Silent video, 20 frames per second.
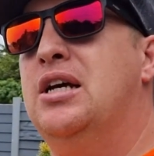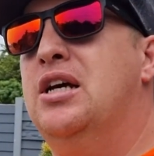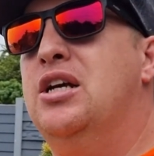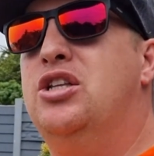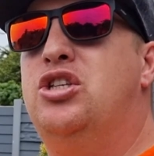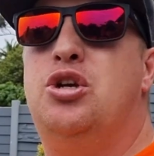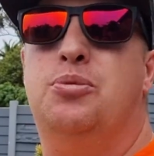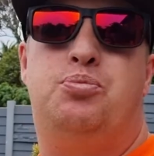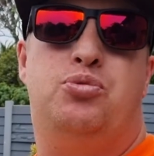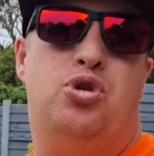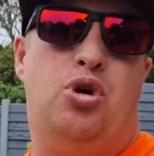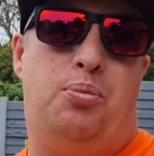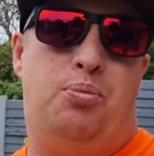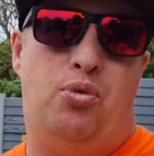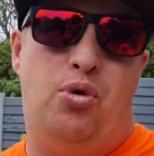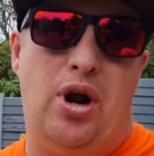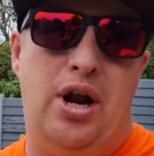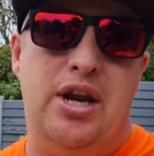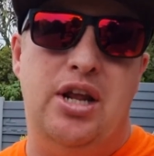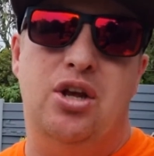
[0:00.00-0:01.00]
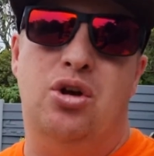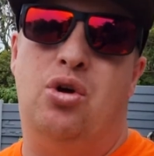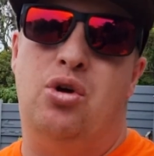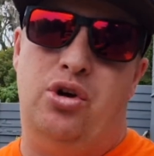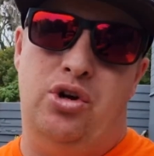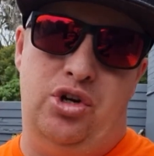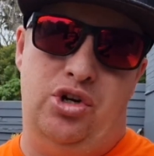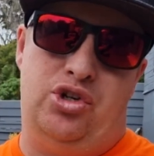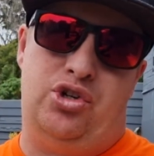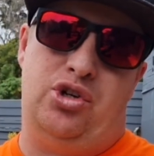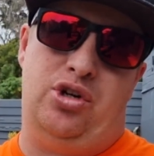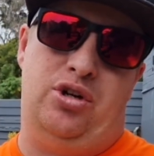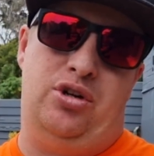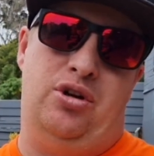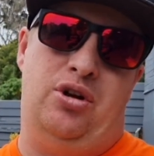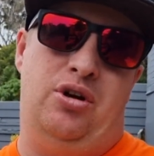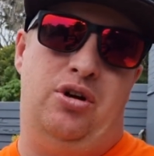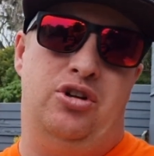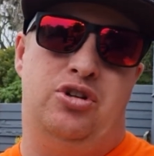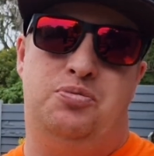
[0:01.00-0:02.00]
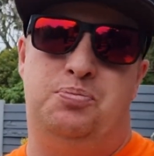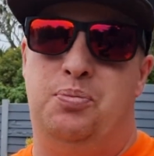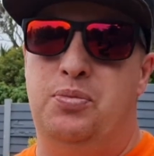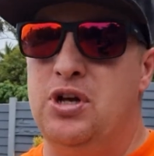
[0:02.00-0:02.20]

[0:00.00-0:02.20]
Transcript: tip-top running condition. You know,